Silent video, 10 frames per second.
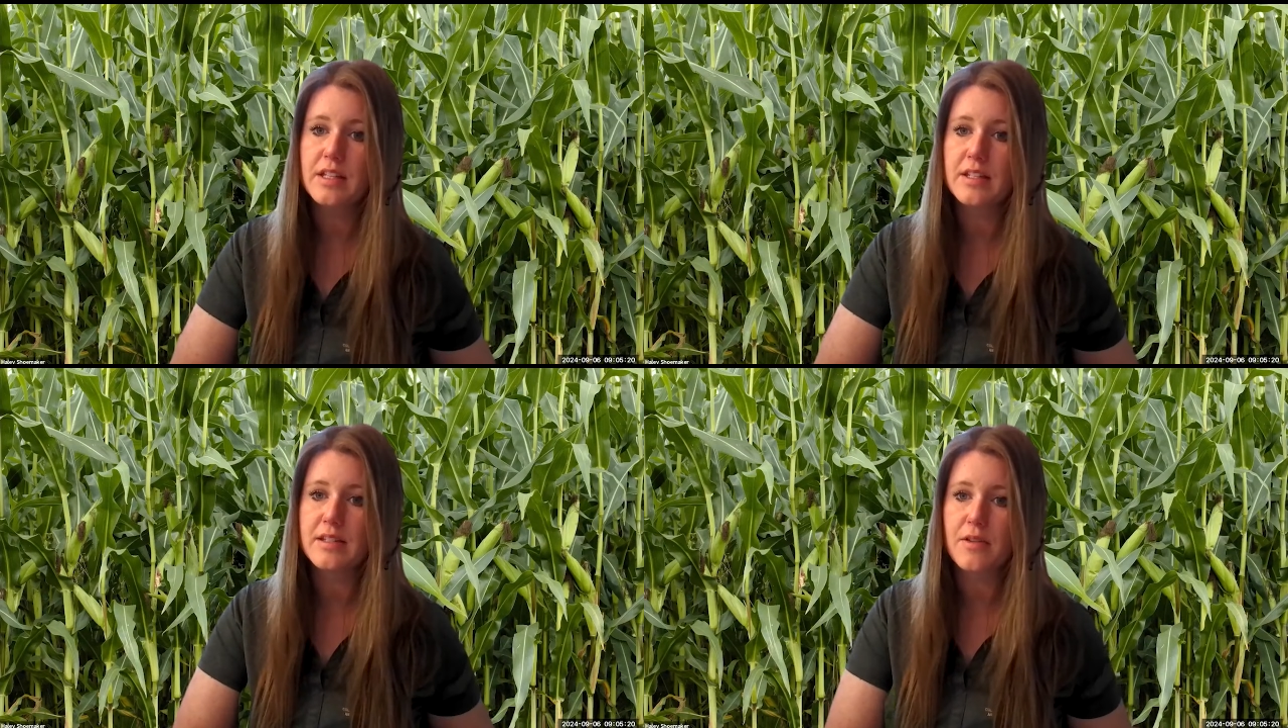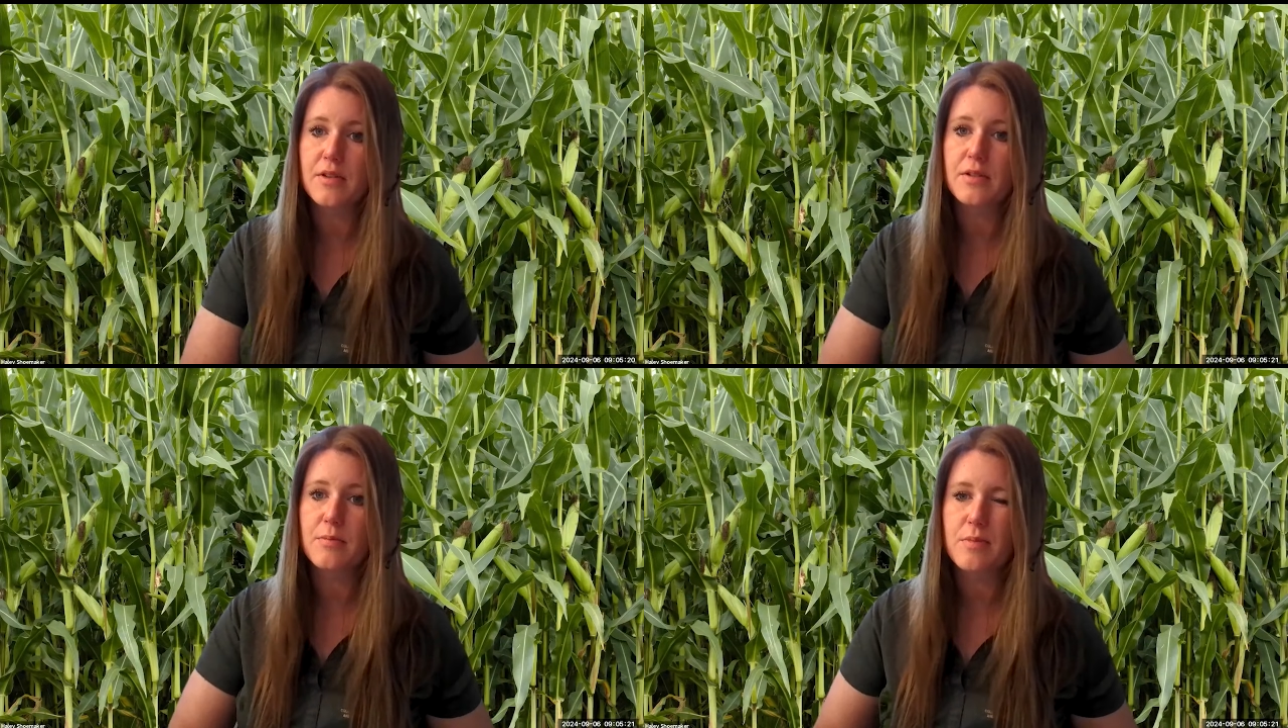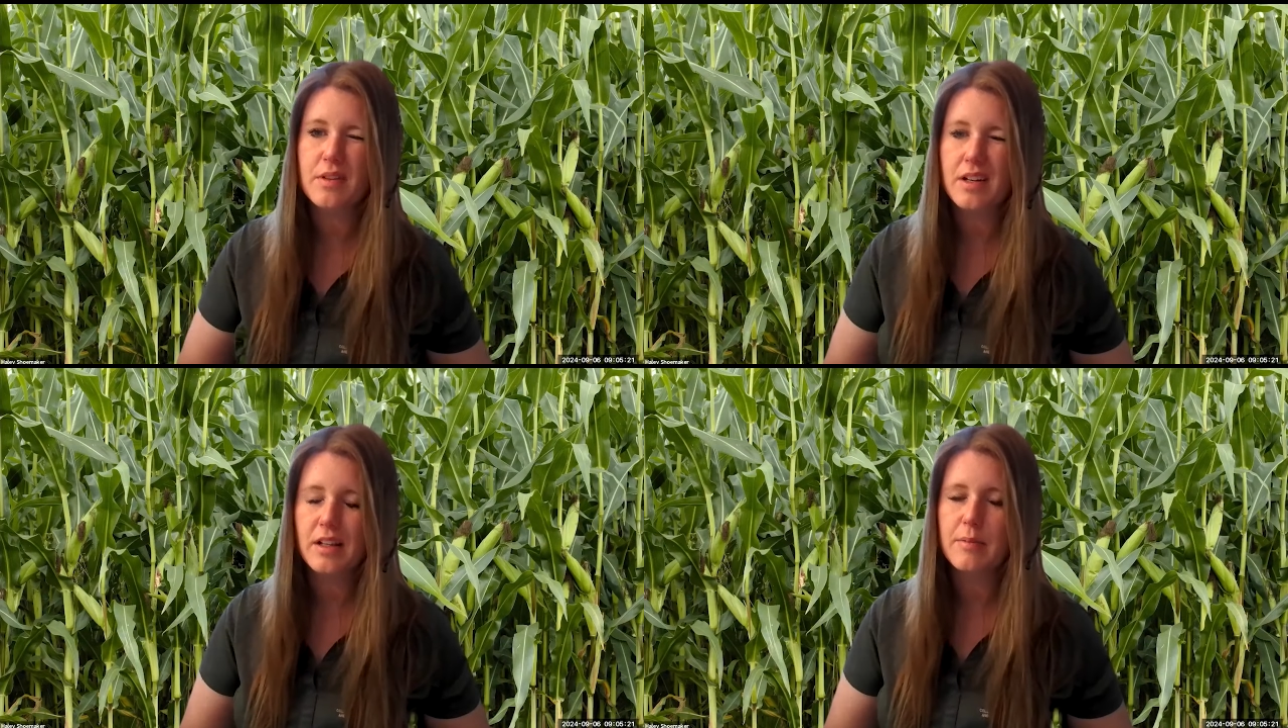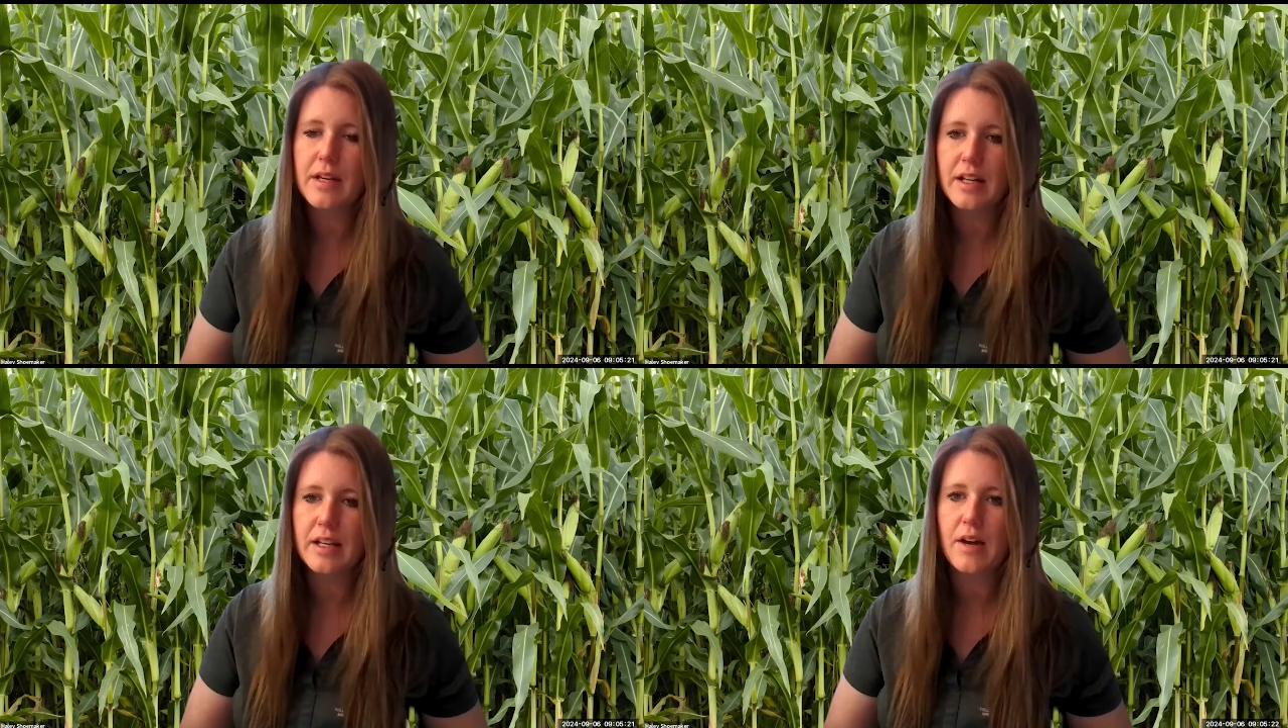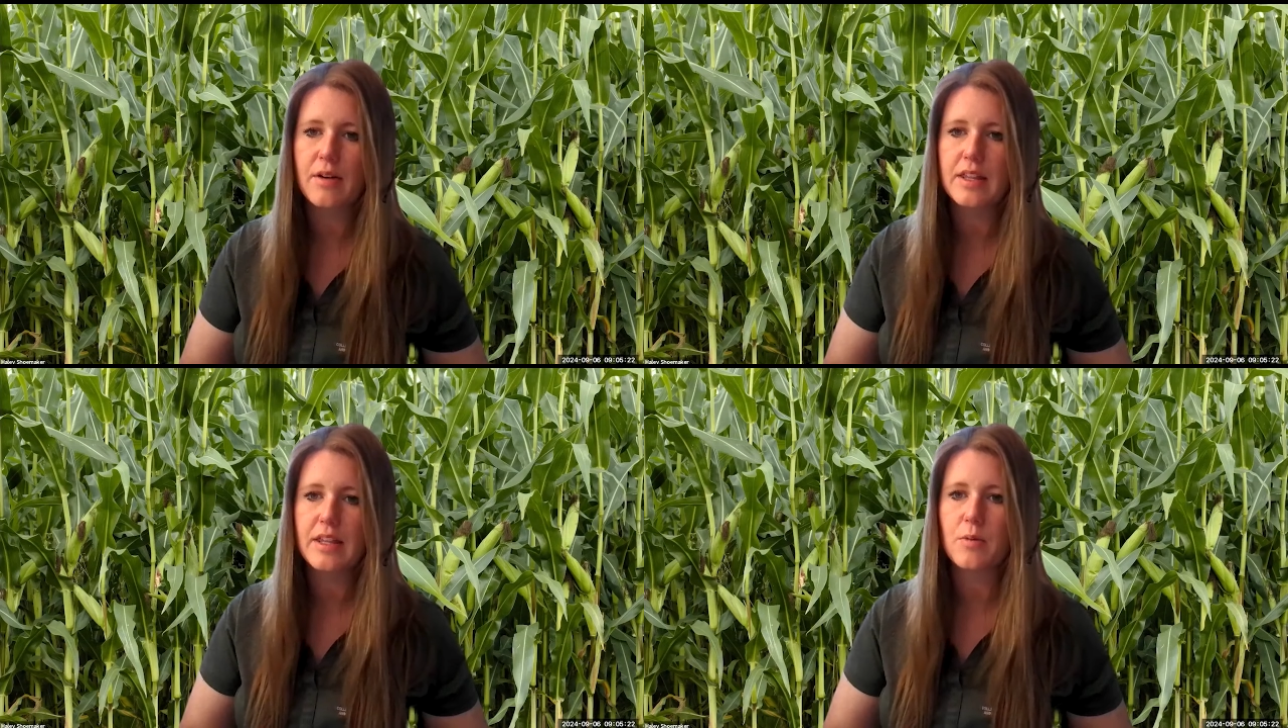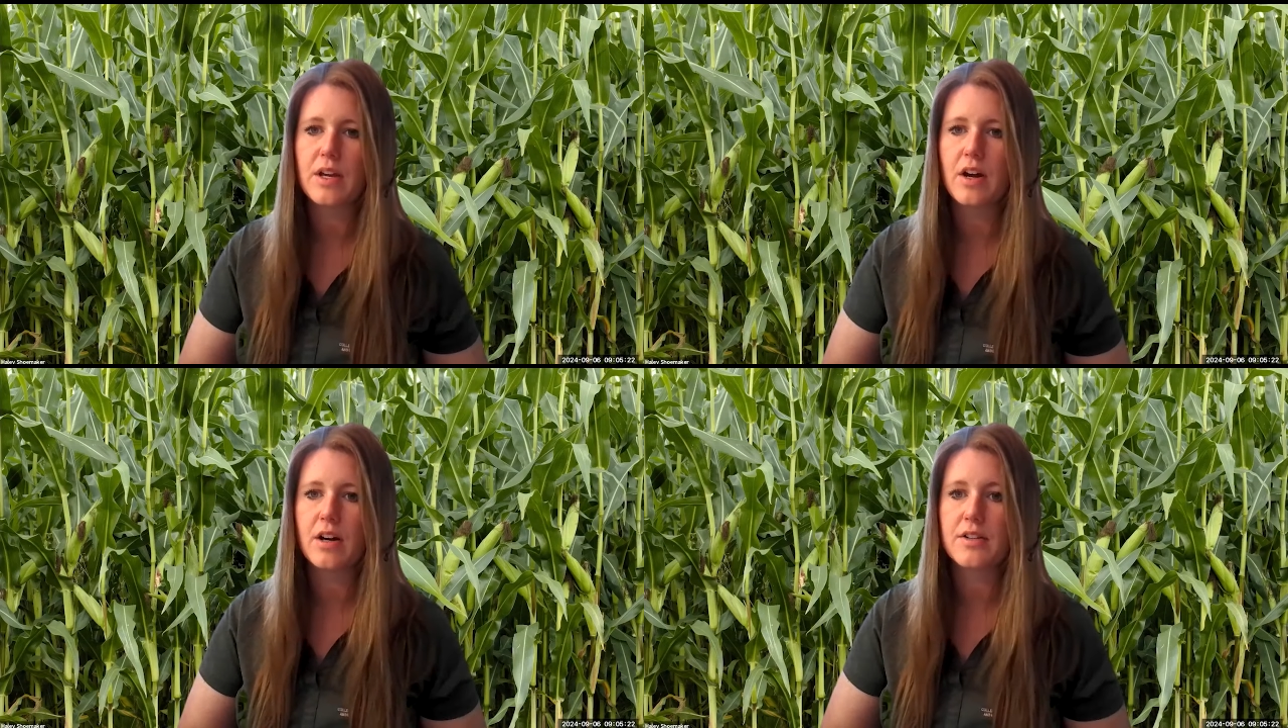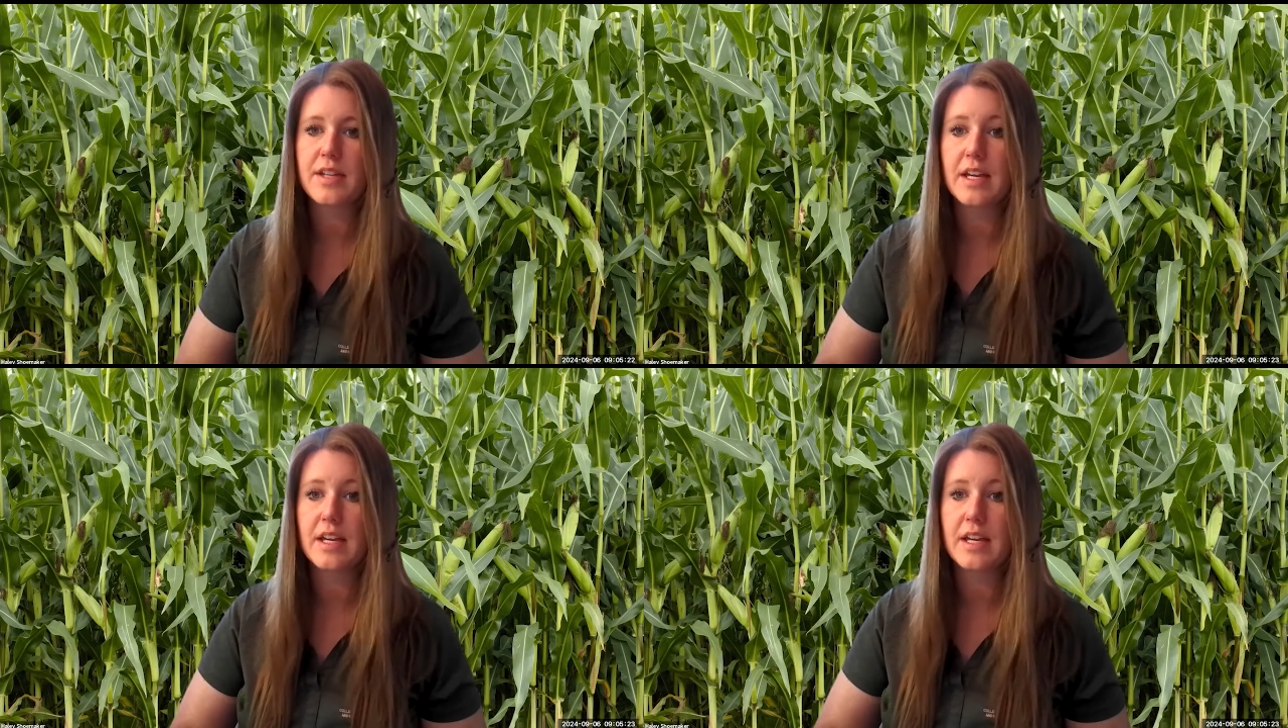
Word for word: in southern Columbiana County than we are,